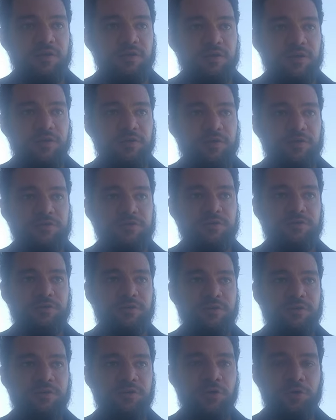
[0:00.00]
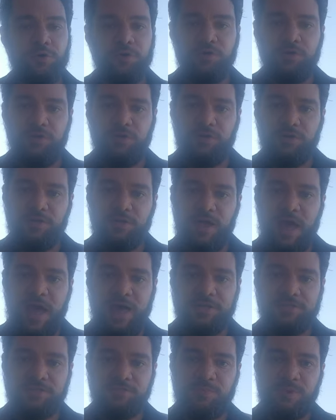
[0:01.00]
You know, there are certain neural
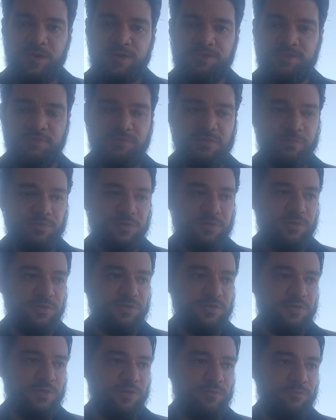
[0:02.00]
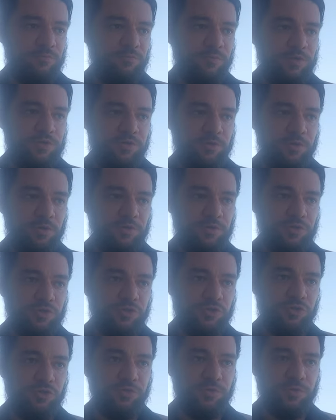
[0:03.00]
aspects of a person which you don't
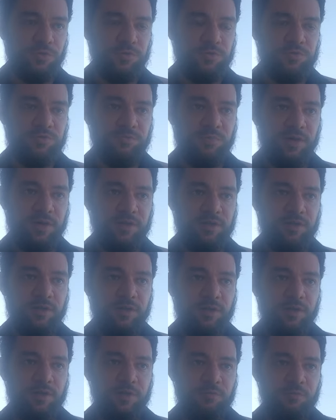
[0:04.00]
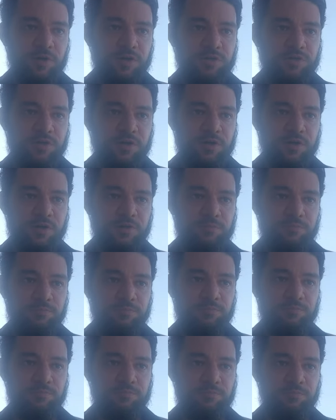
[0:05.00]
choose, but which are
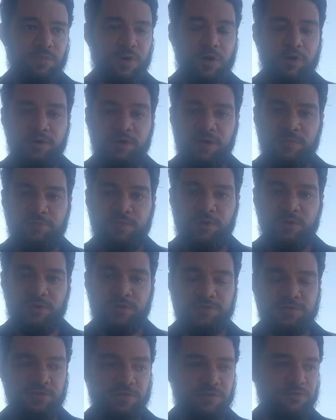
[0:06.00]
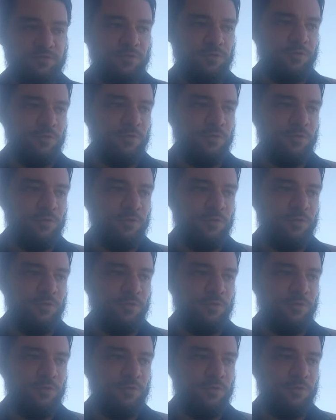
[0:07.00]
part and parcel of who